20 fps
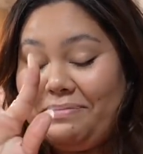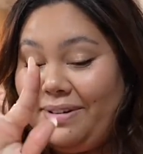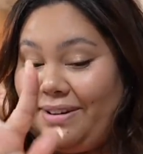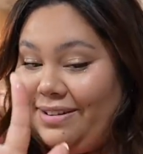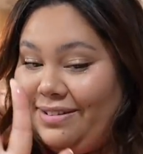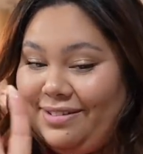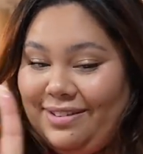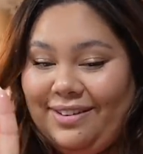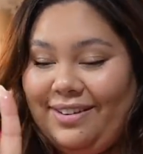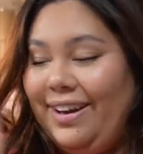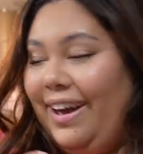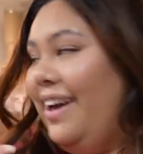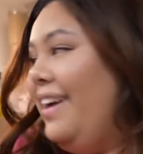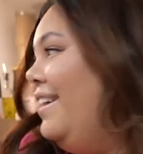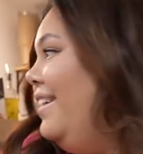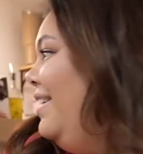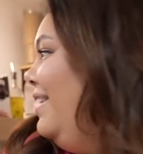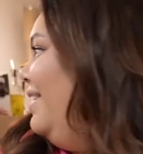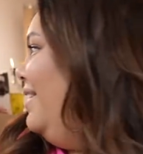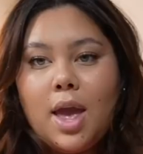But
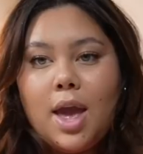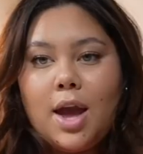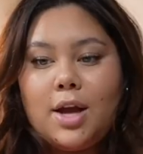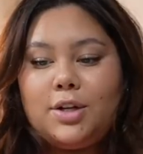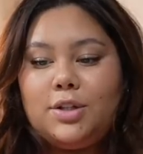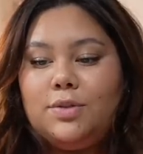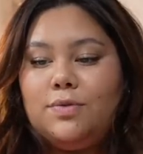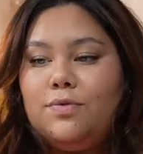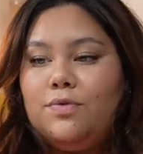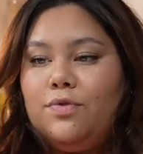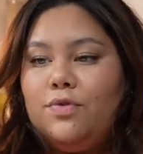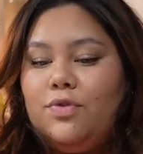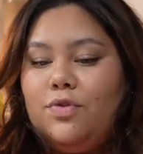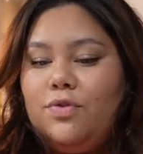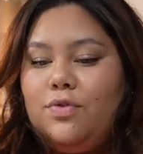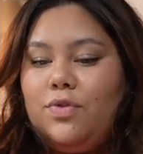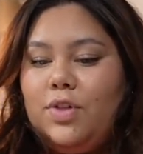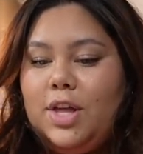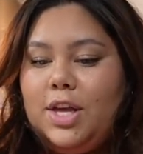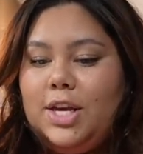okay. Add some
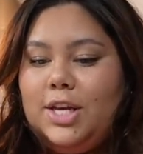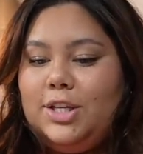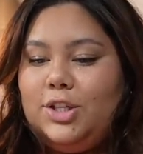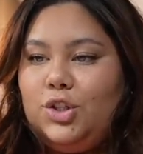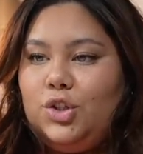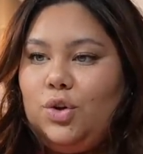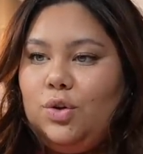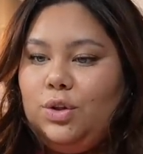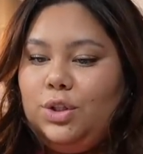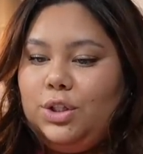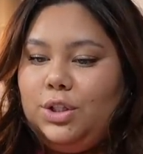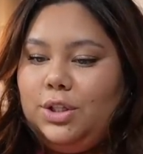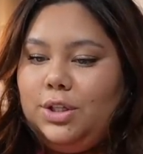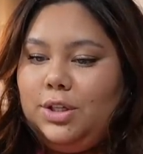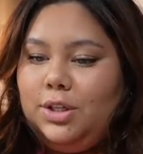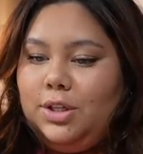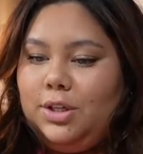flaky salt.